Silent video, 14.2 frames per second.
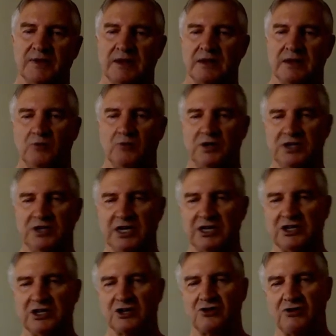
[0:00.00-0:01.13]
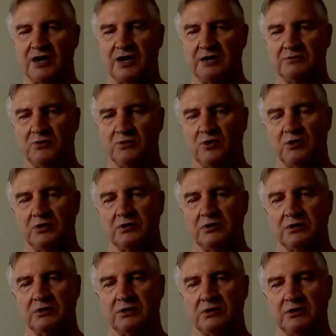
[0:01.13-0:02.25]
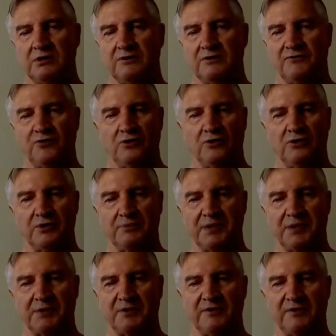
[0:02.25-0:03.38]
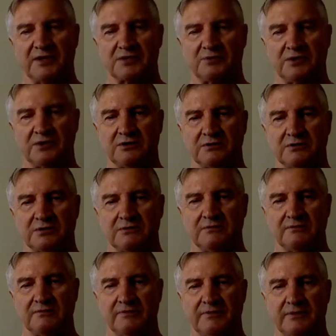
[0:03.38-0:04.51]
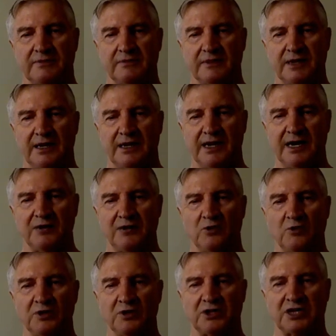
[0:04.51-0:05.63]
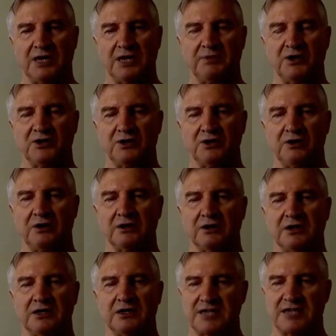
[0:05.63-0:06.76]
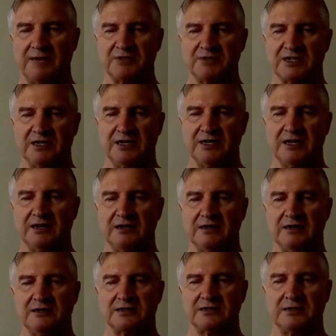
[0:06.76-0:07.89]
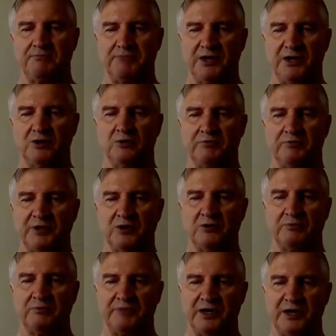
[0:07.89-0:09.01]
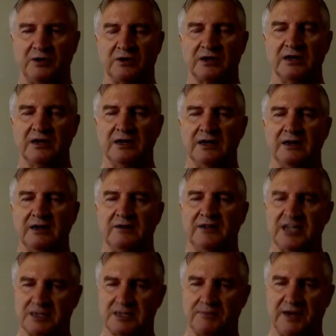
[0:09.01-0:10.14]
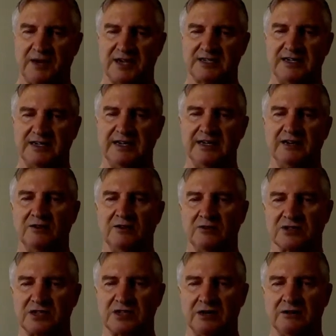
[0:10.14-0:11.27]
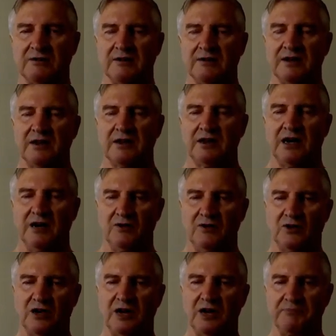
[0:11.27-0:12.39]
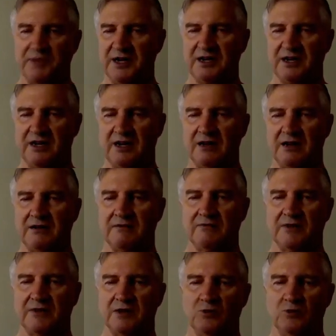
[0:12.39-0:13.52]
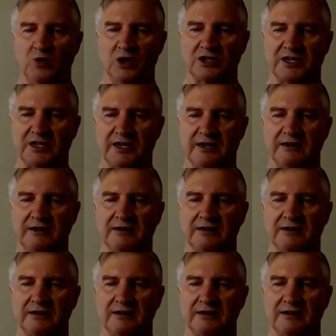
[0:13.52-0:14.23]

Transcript: We need to create more for the people of this world. And all we keep on doing, same as India, is to build, build, build. This place in India also, I've been here, worked here,